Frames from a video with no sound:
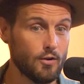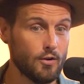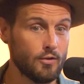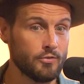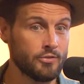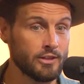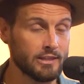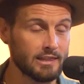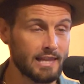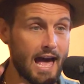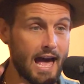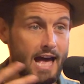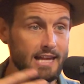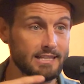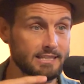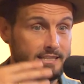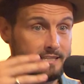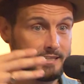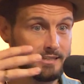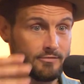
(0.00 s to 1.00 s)
the
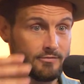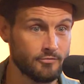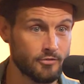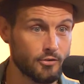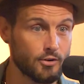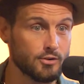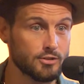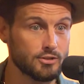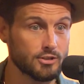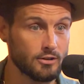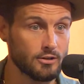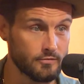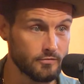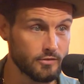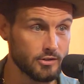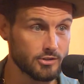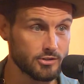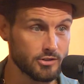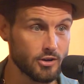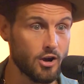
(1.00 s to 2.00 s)
last verse of
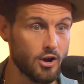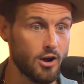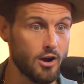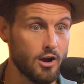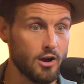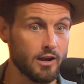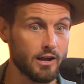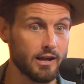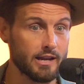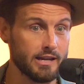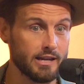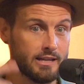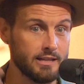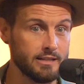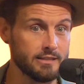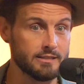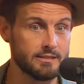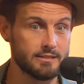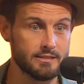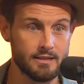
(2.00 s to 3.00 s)
the song
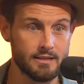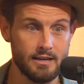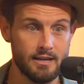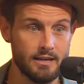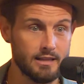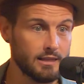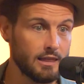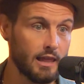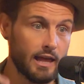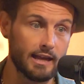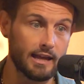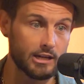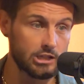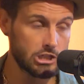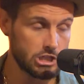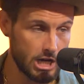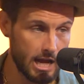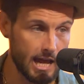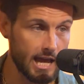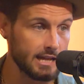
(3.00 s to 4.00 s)
is like a
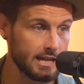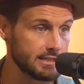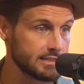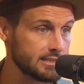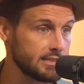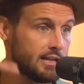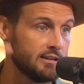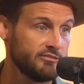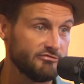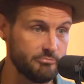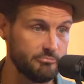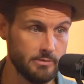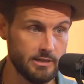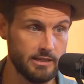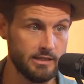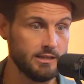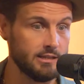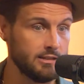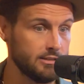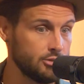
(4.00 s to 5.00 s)
chant of
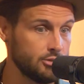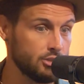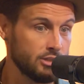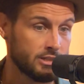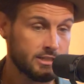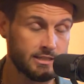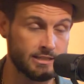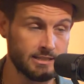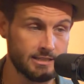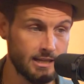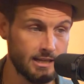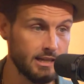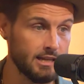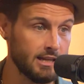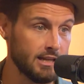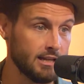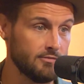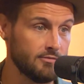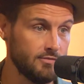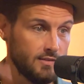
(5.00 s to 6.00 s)
me just
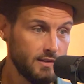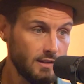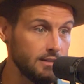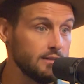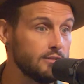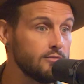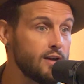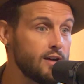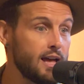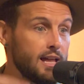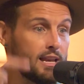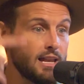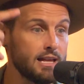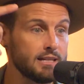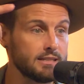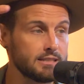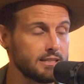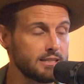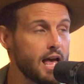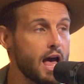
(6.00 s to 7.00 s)
singing Viva la
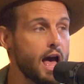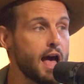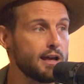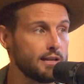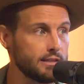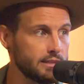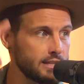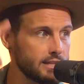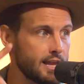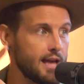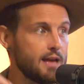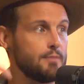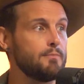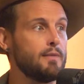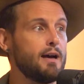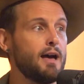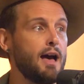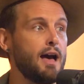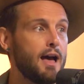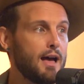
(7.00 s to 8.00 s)
Santa
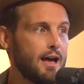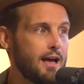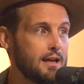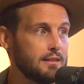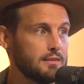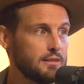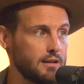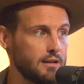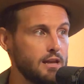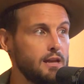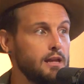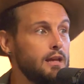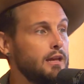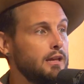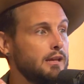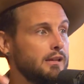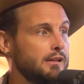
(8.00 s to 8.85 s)
Madre.